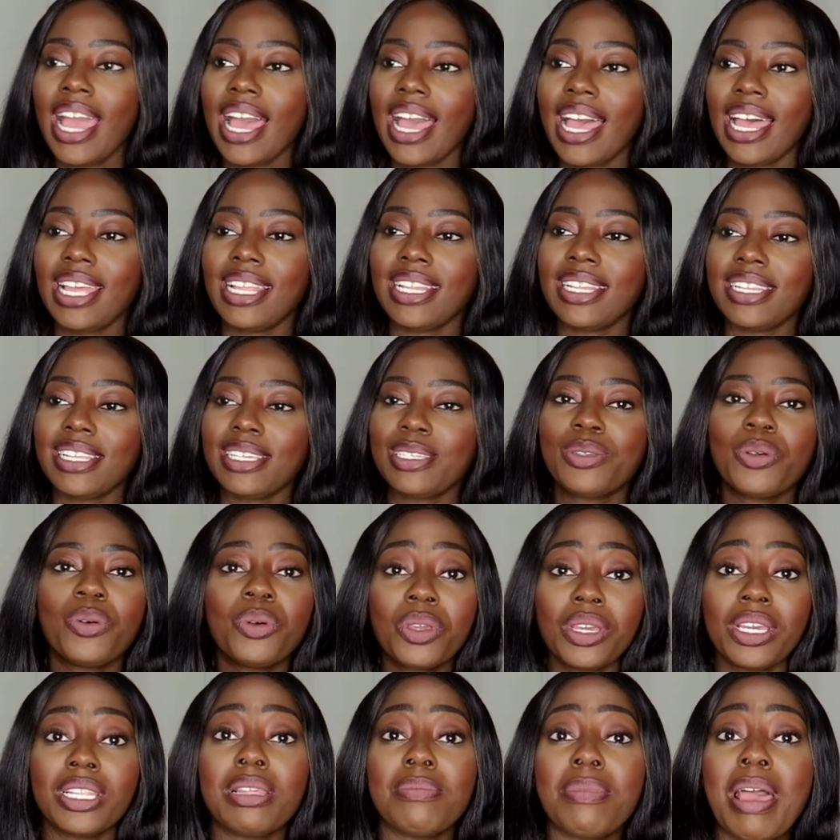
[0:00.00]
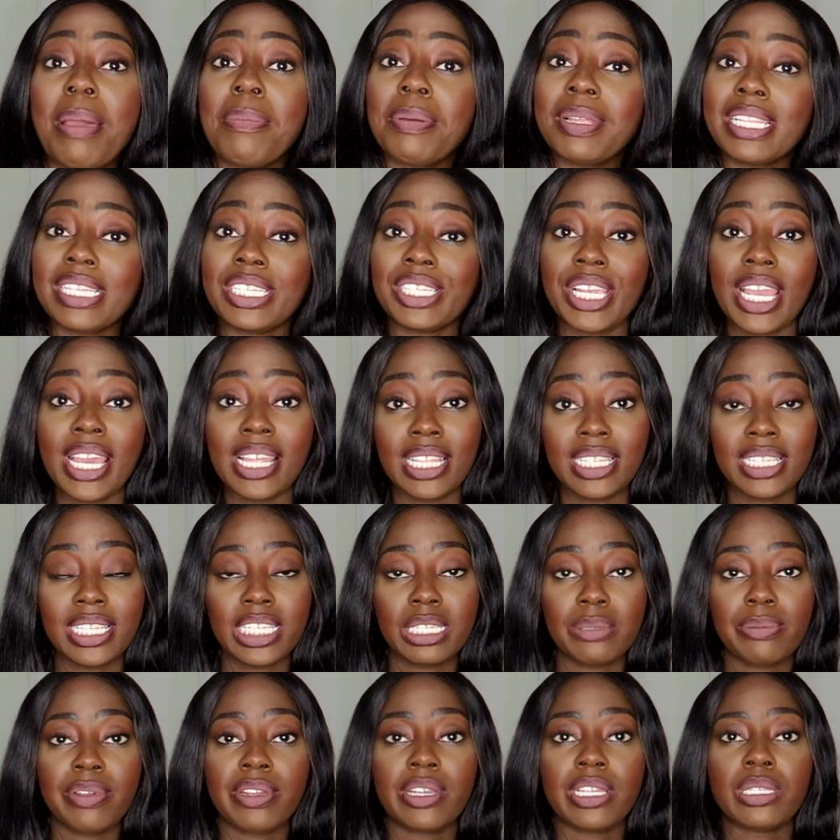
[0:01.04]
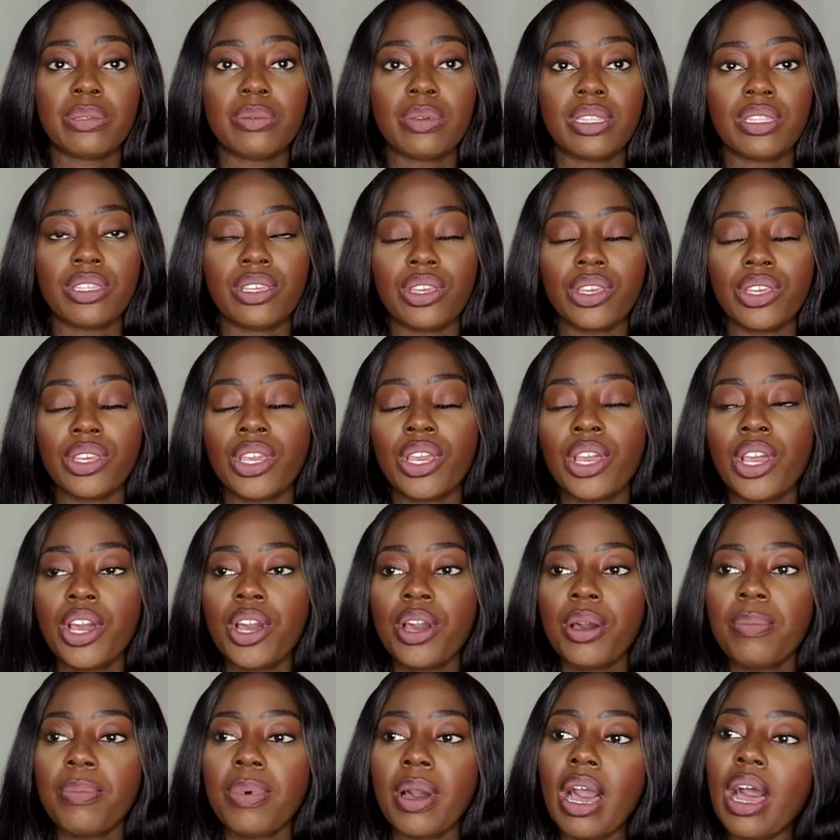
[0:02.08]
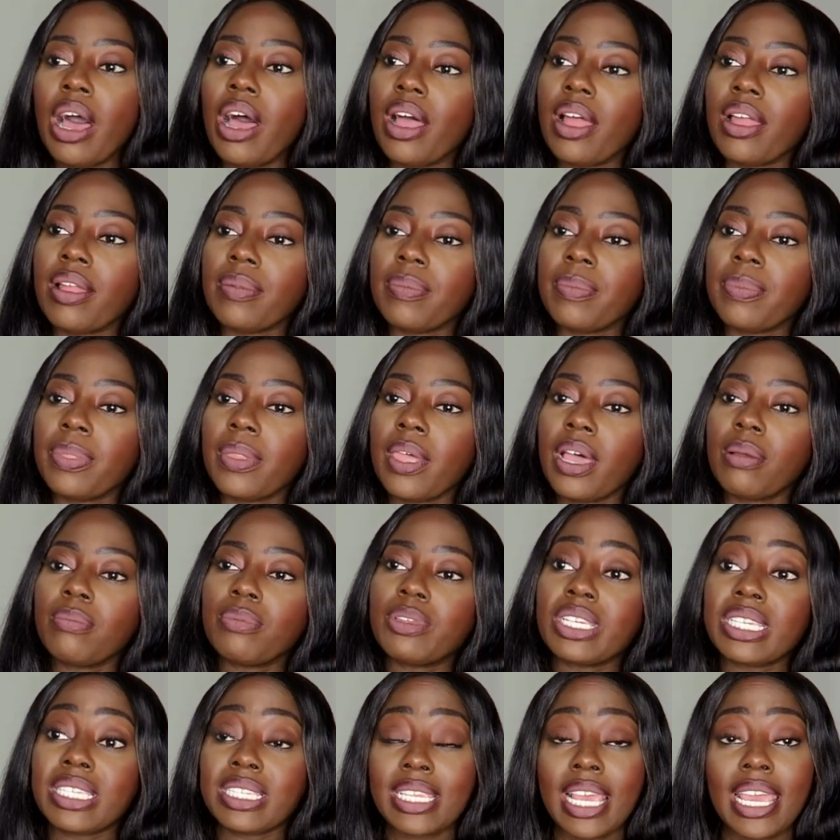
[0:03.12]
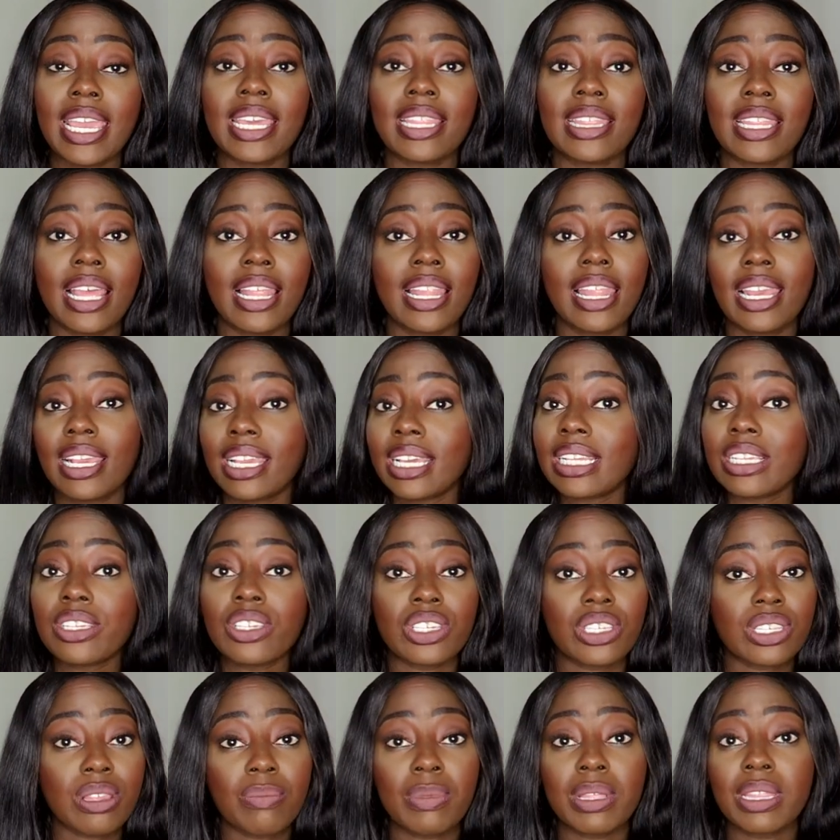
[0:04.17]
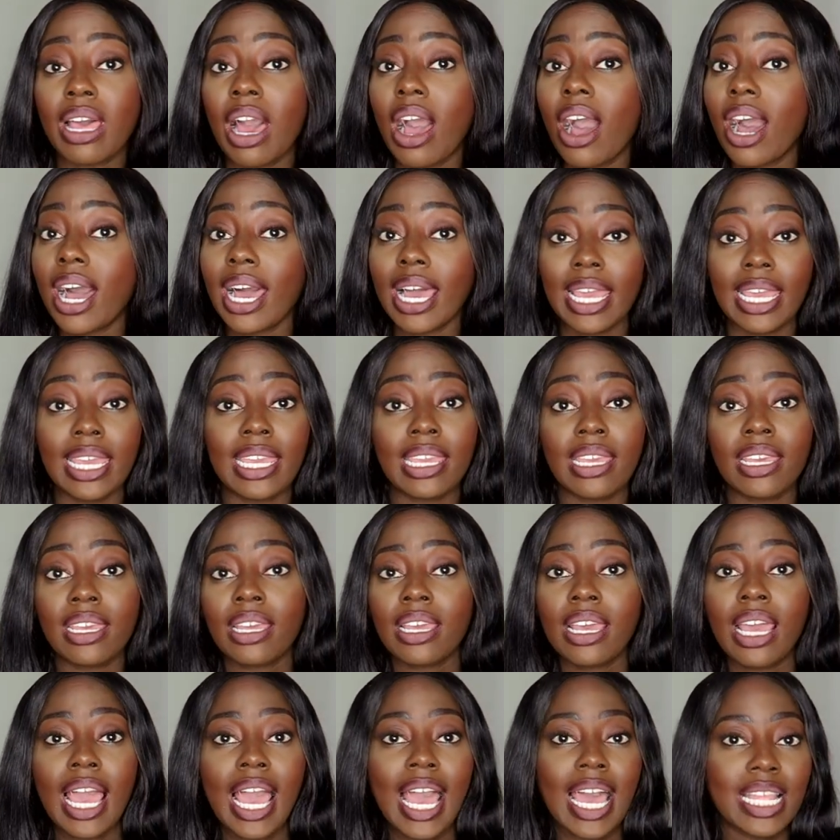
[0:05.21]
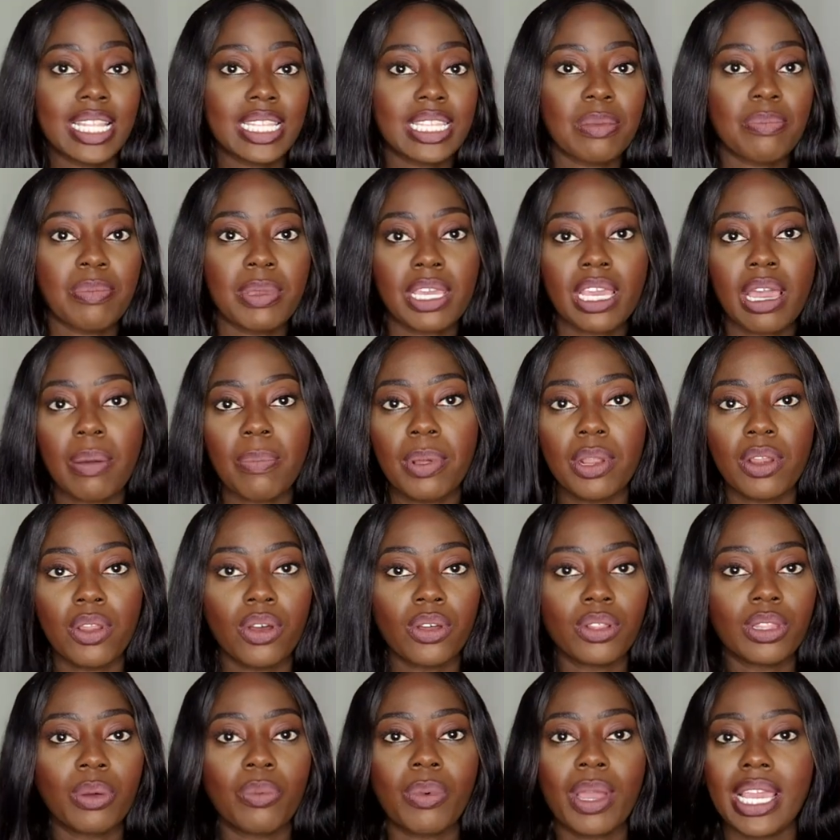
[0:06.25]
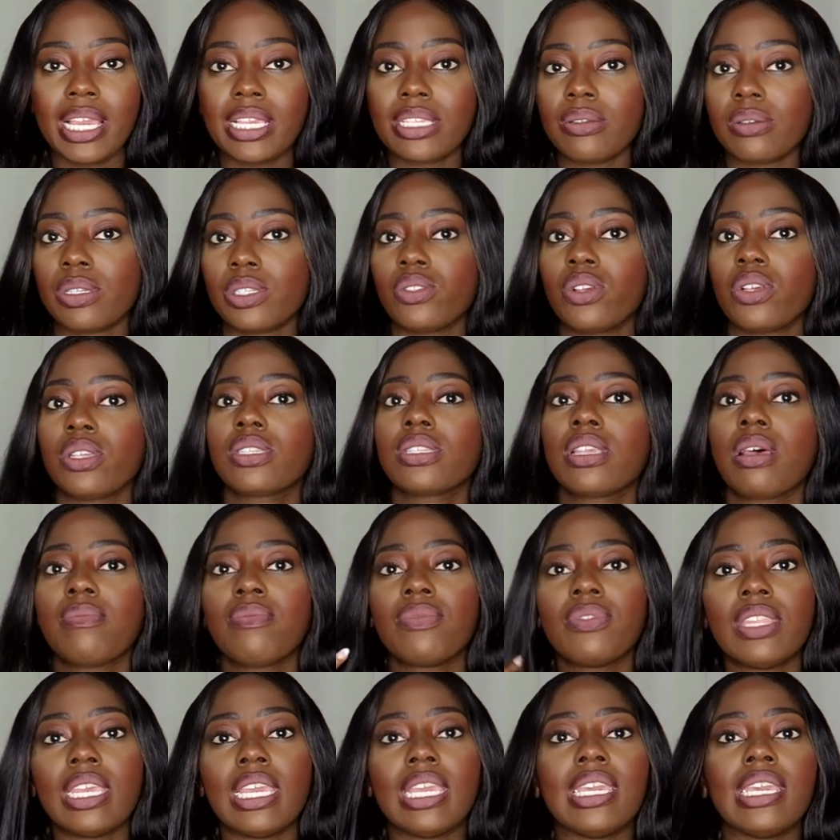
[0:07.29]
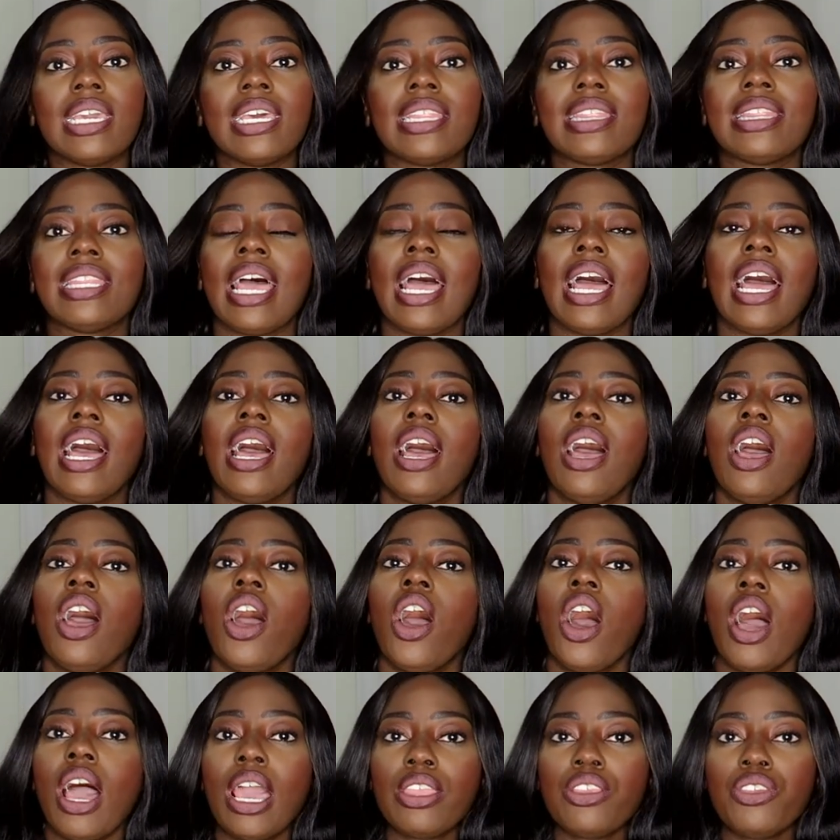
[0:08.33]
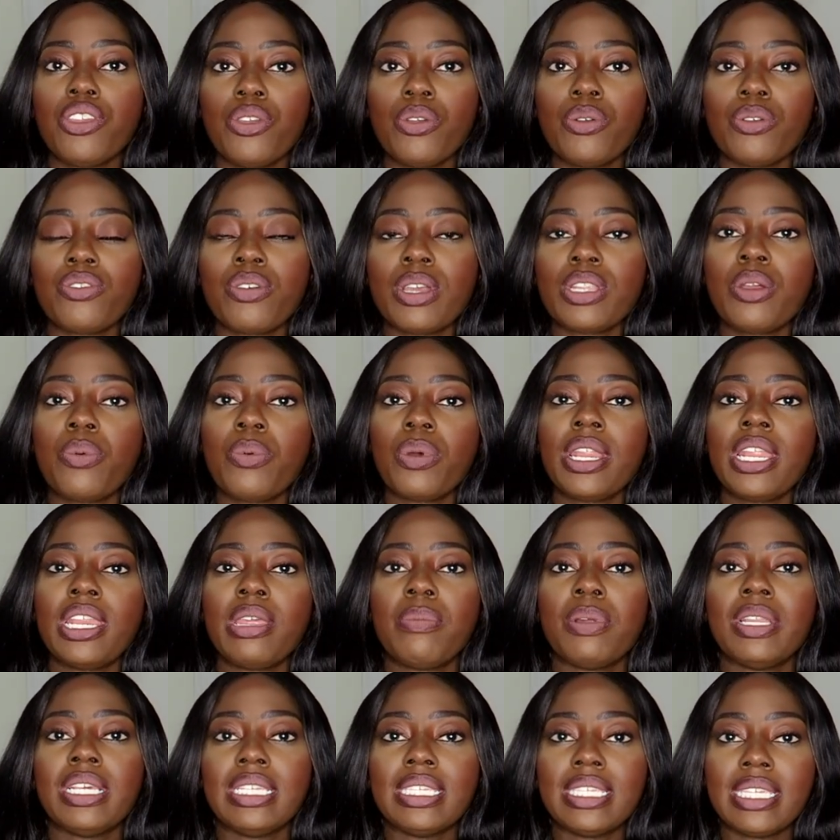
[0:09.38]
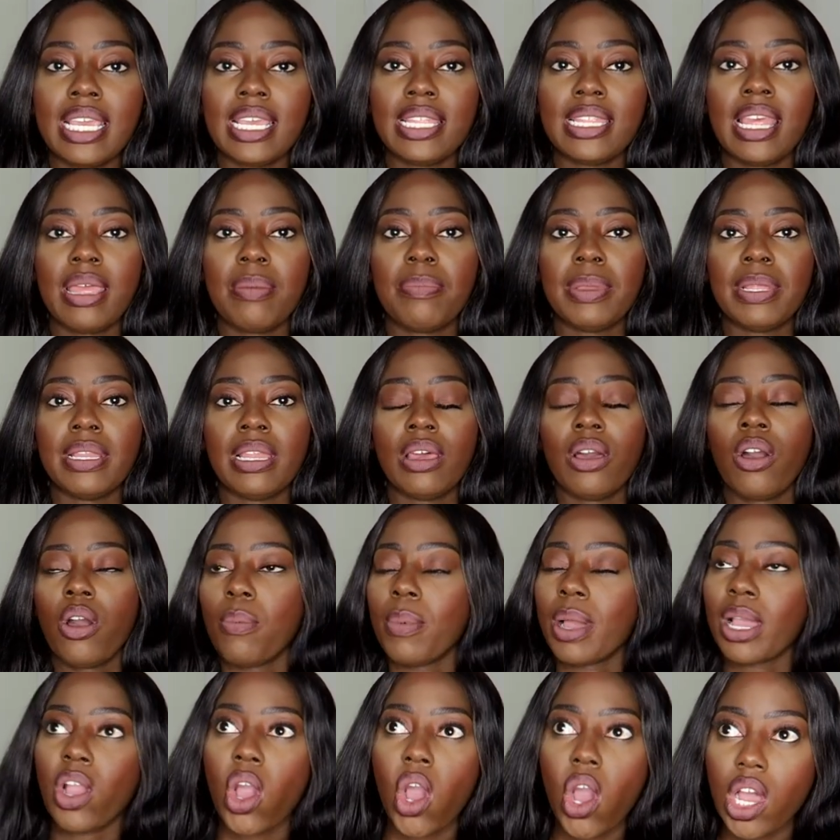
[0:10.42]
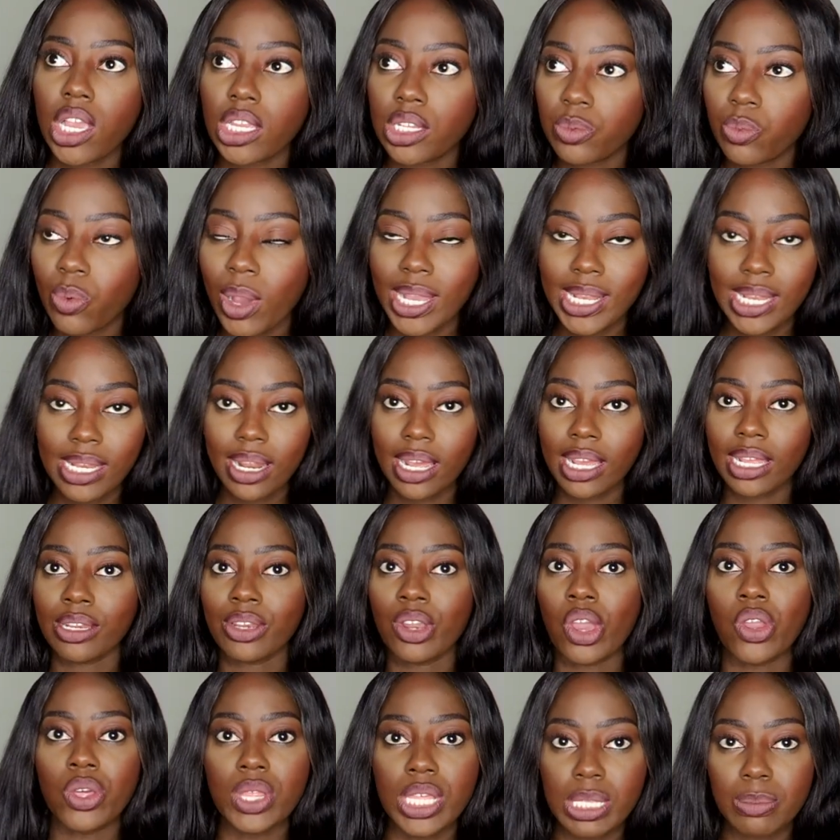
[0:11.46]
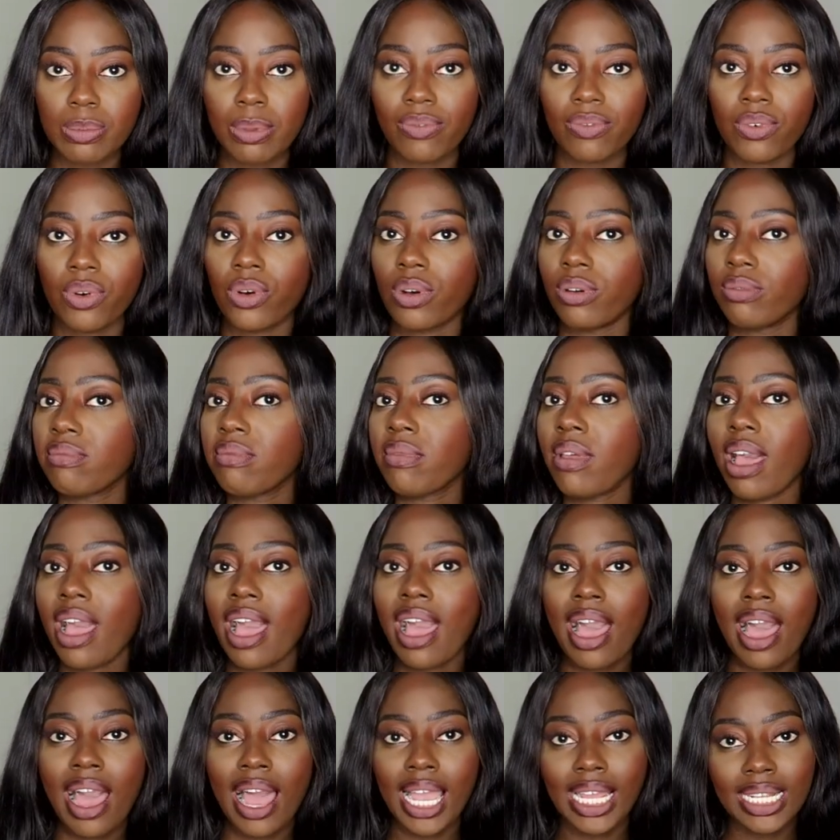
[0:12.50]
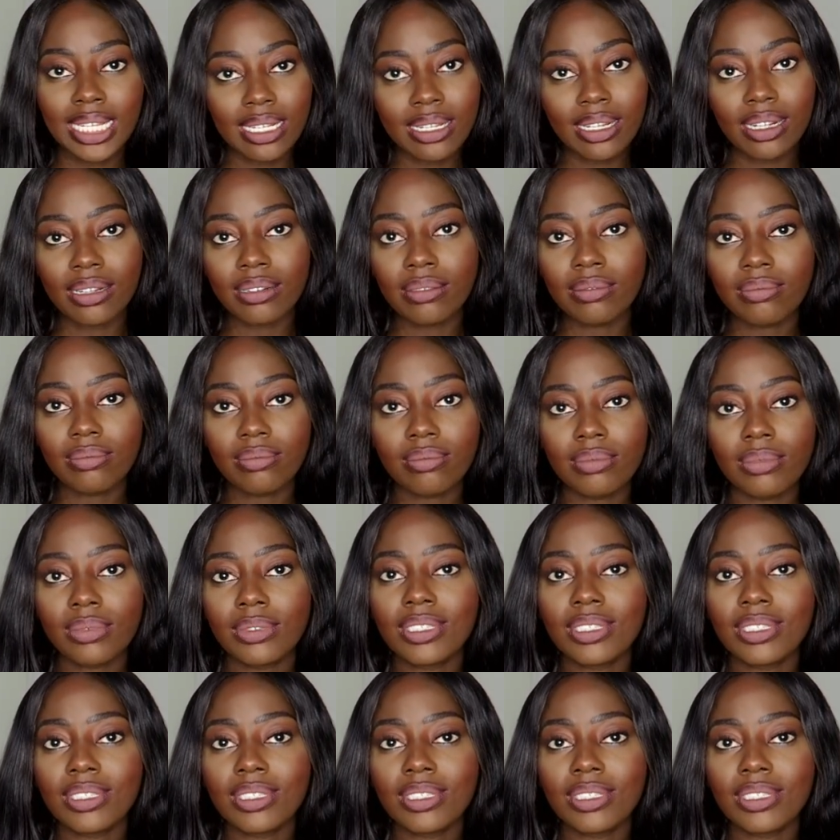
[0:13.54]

And it's all good, I'm happy to share this experience with you. But I'm just saying that, like, it's just something that I had to pick up along the way. So it's not something that I knew. So I don't want anybody sitting there being like, oh my gosh, why didn't I know this before? I didn't.